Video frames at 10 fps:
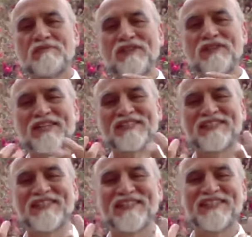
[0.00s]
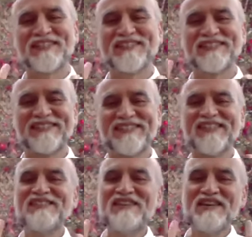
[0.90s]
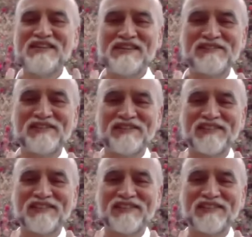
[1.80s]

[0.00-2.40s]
Reflect on the need